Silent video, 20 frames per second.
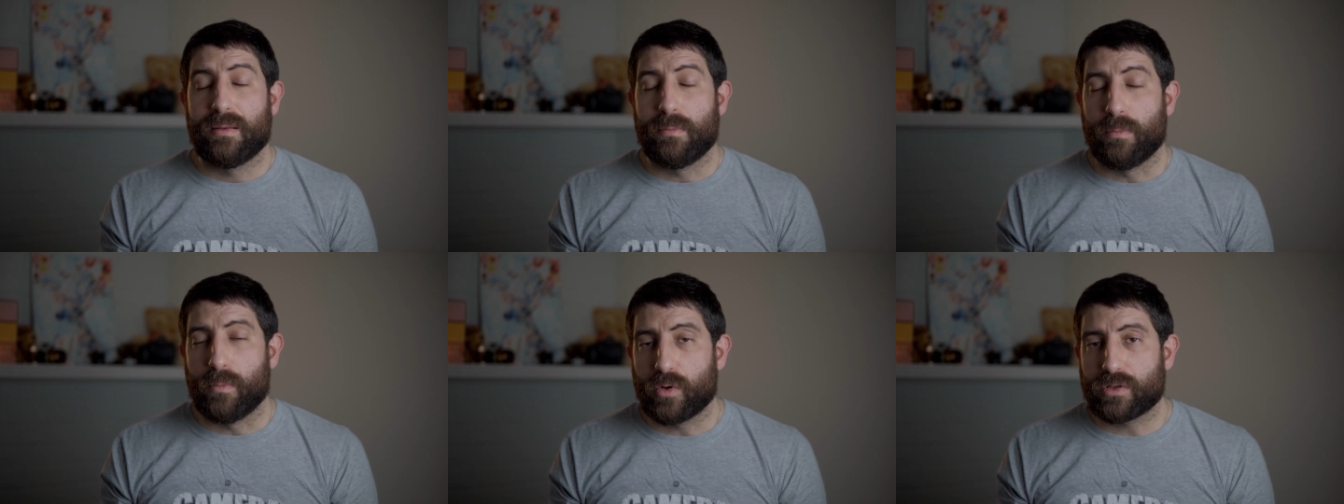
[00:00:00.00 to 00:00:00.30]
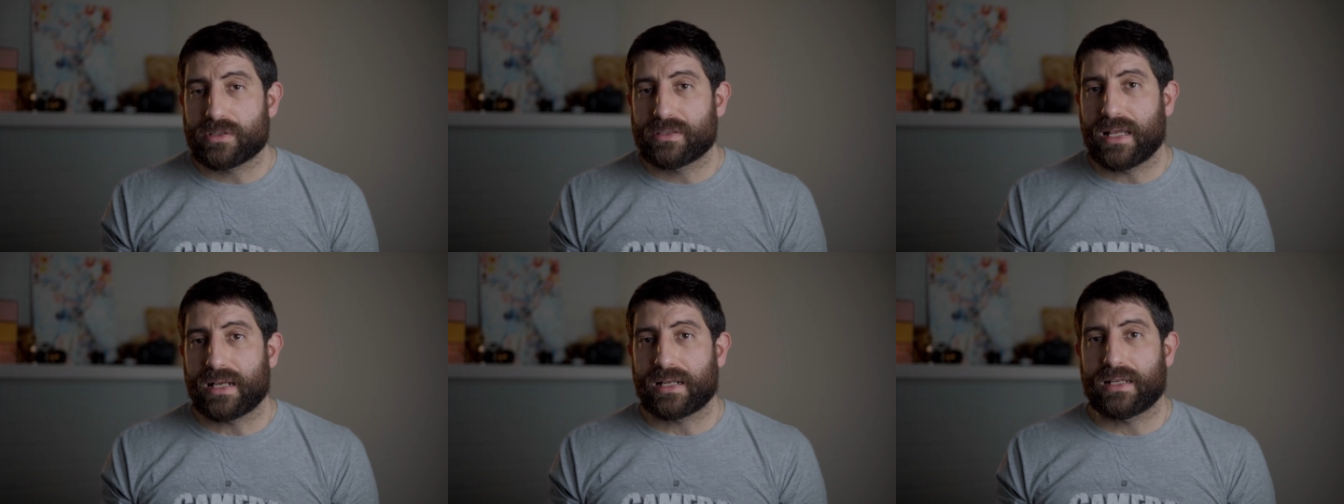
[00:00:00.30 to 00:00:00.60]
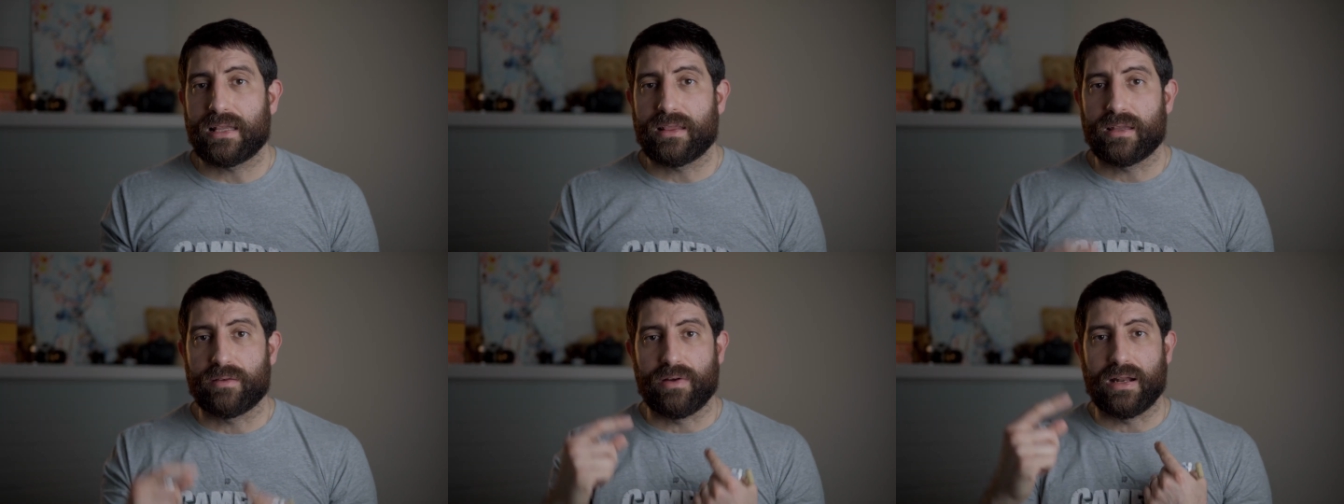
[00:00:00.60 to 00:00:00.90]
most
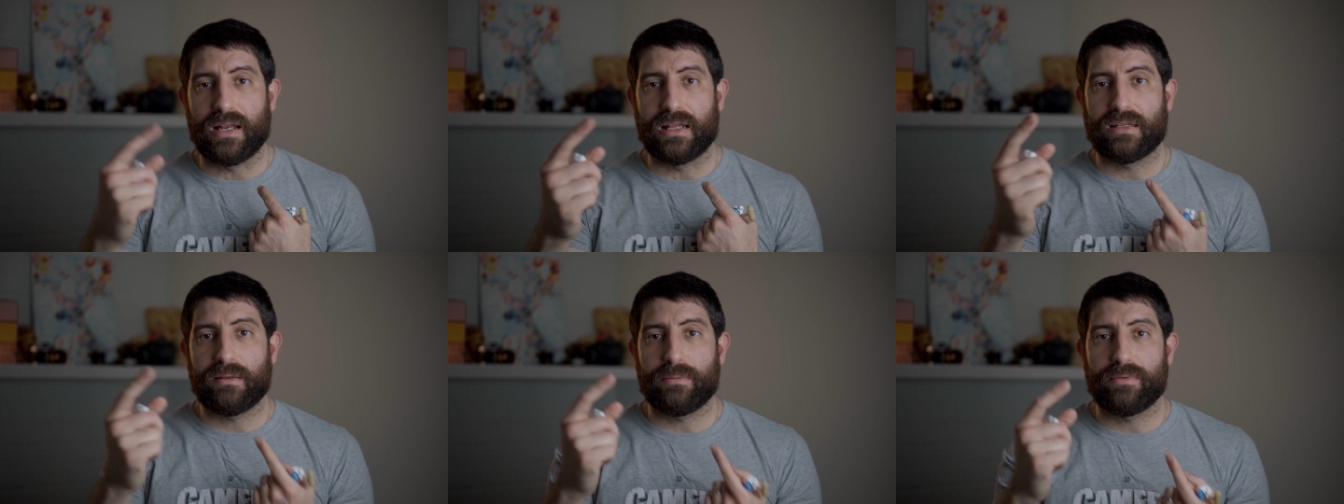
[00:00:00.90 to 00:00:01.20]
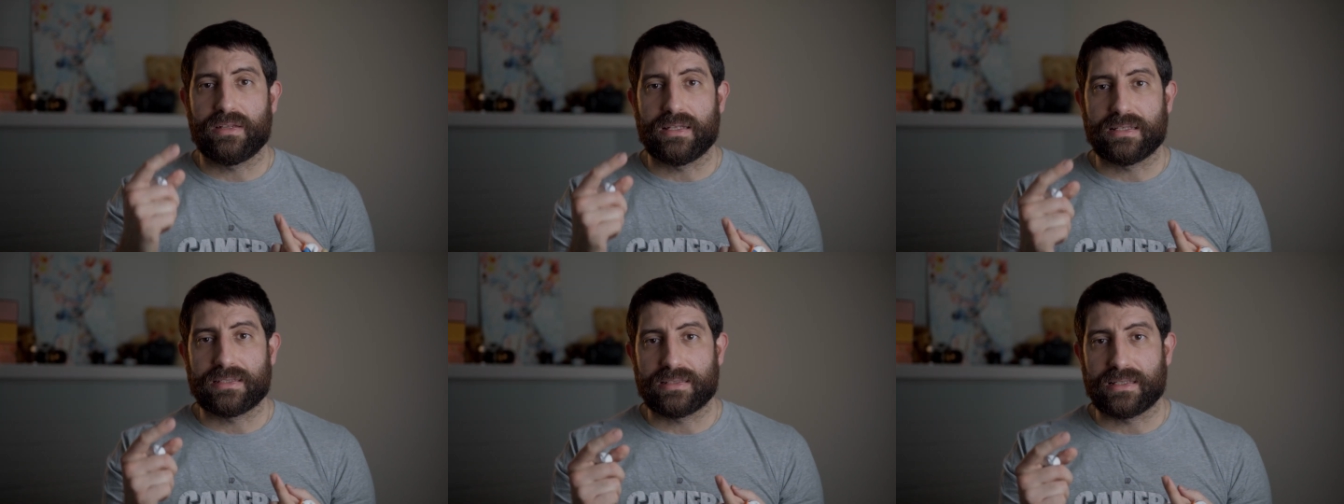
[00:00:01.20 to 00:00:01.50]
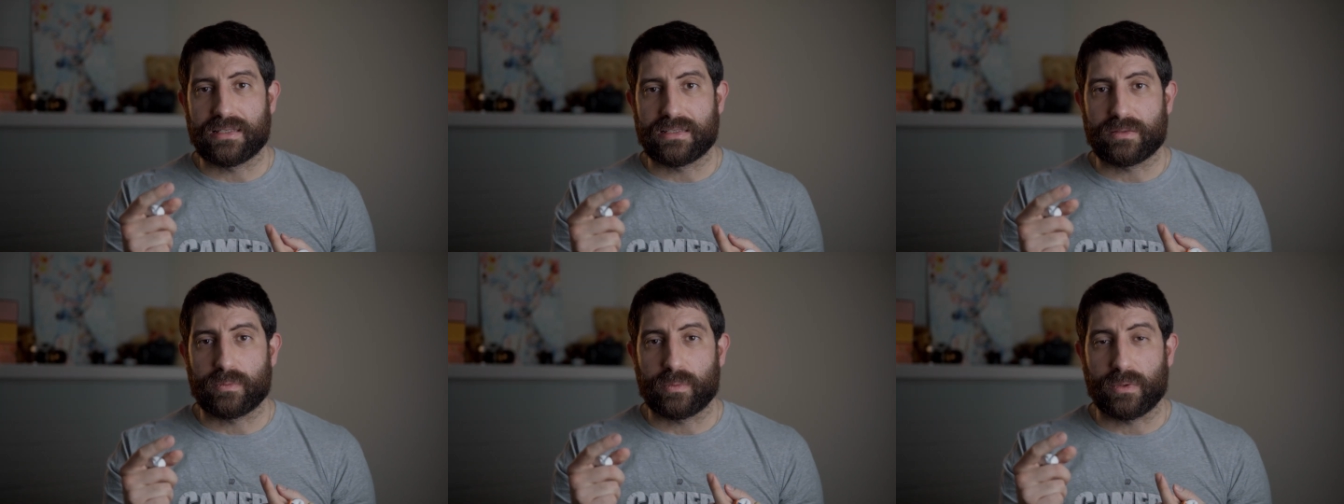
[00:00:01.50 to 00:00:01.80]
likely the relative
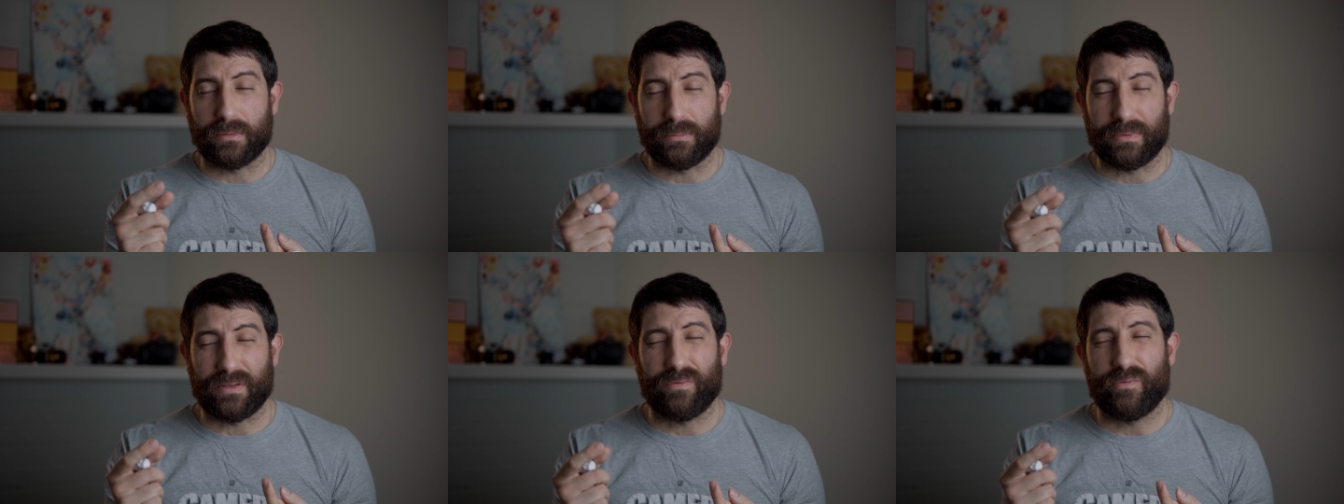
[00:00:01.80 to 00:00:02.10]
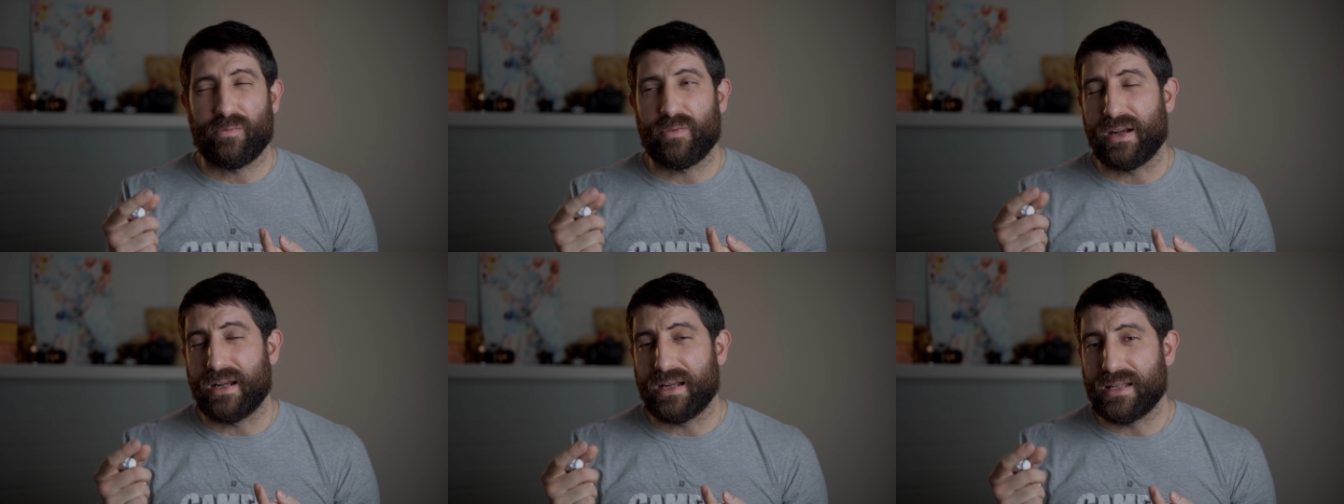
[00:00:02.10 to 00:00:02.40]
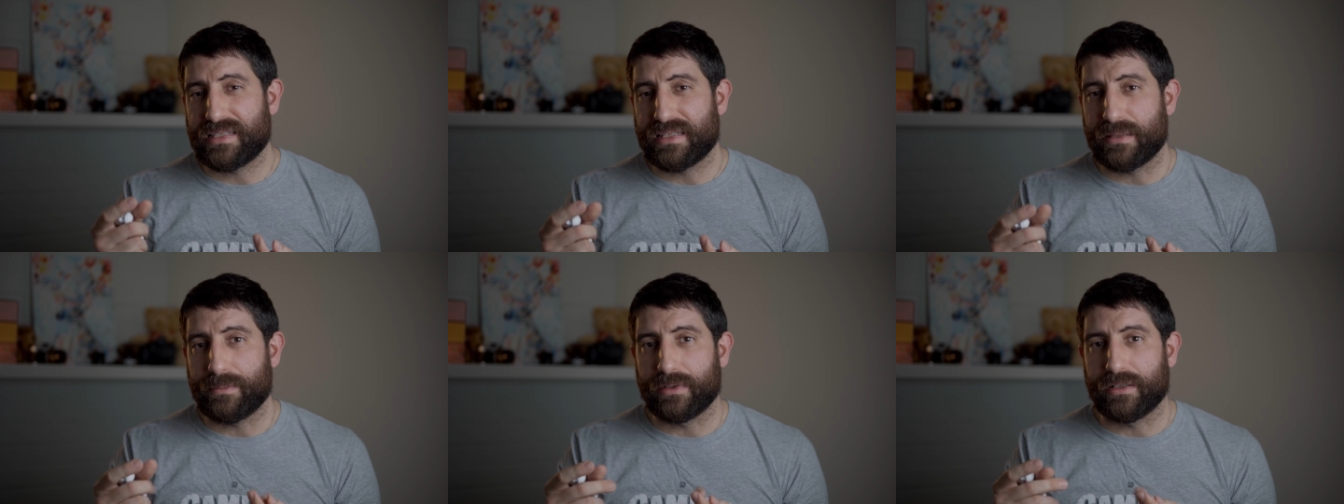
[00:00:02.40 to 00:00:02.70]
distance will be
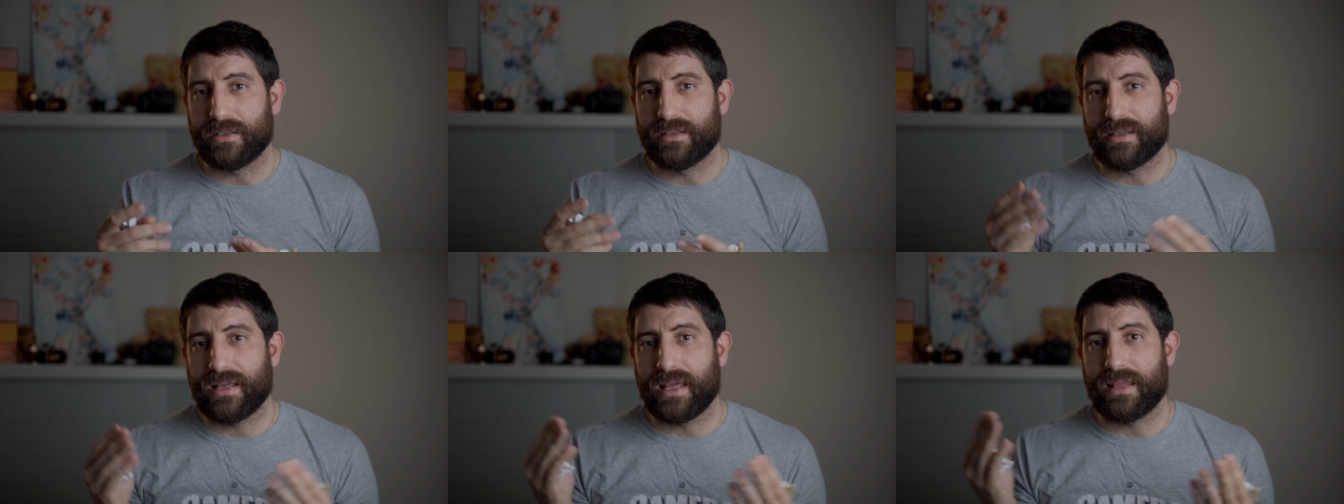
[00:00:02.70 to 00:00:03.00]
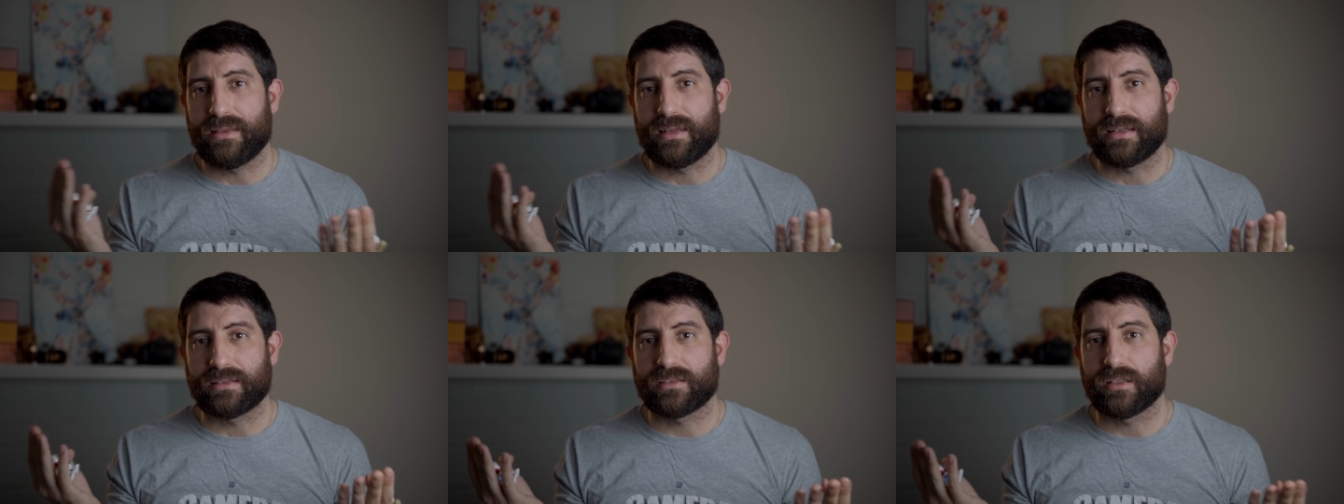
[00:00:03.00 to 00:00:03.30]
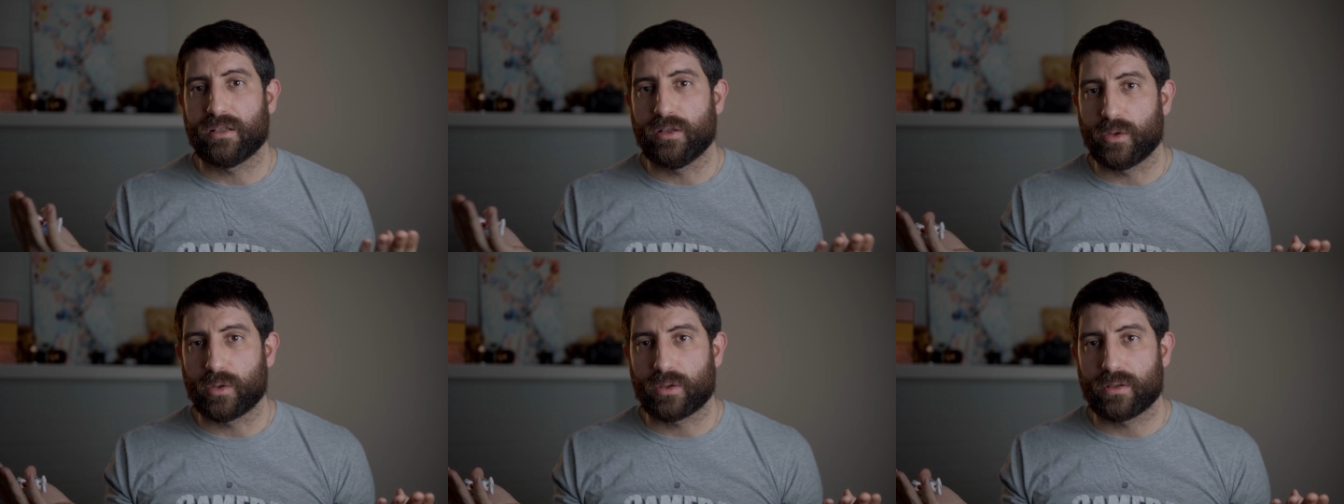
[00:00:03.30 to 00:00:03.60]
fairly similar and things
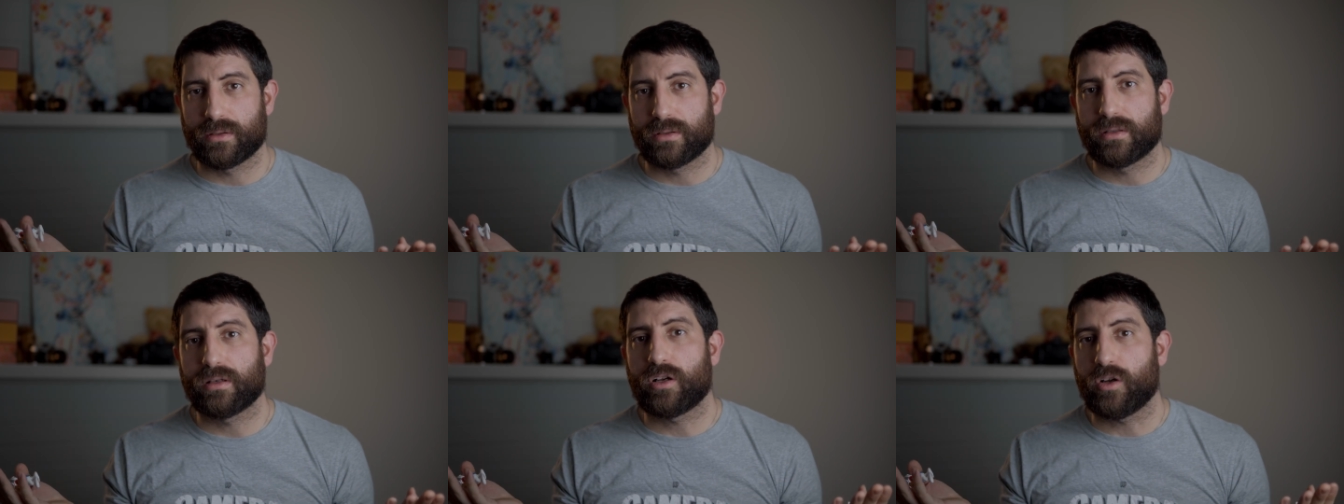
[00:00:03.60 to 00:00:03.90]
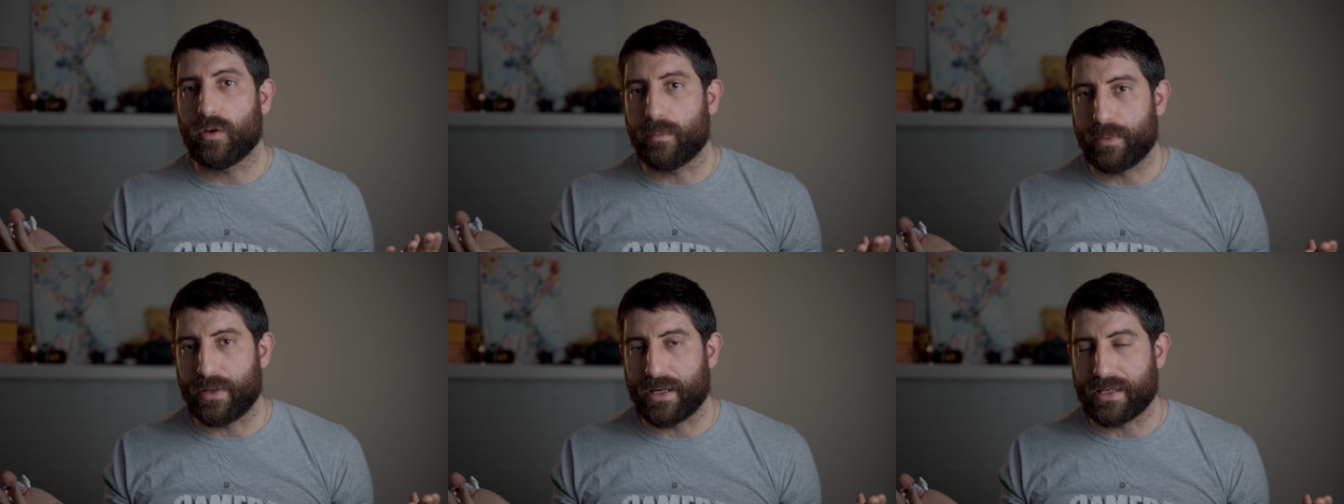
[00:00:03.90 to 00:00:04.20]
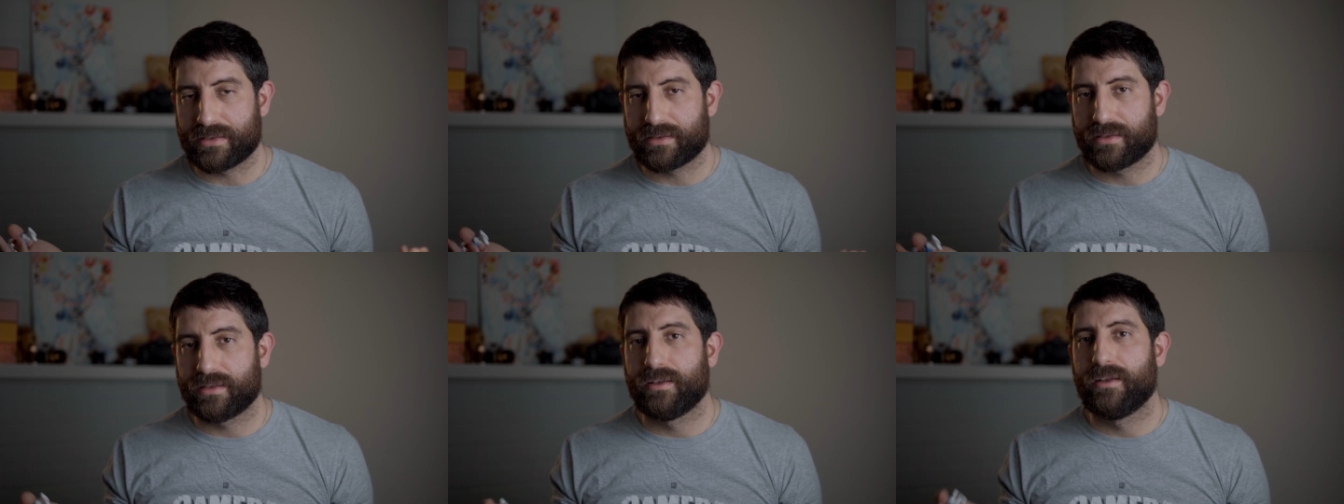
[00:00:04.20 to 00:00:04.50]
look
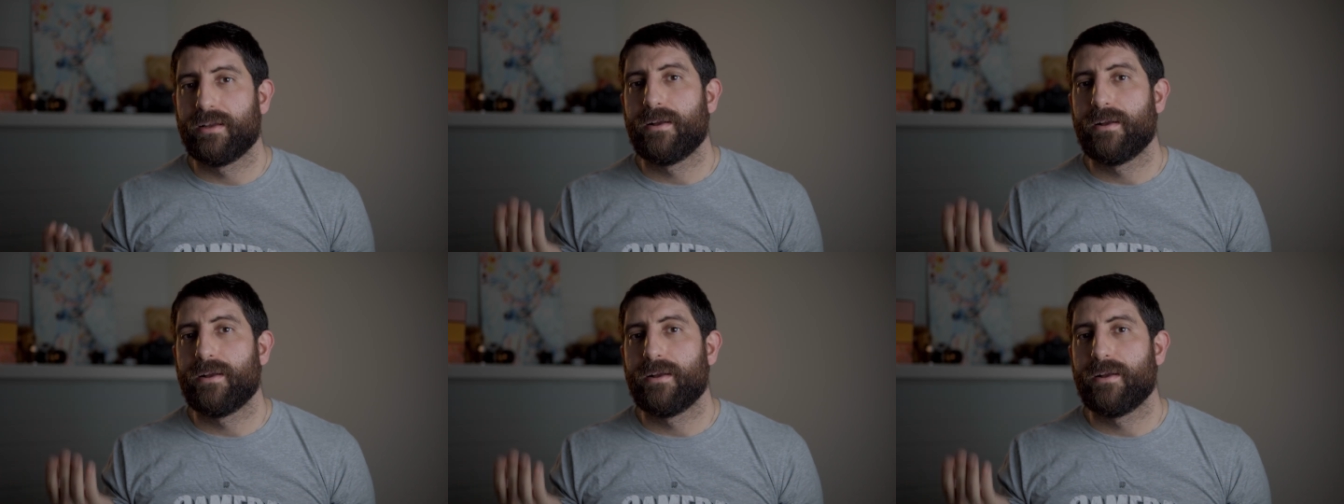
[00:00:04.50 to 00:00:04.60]
compressed.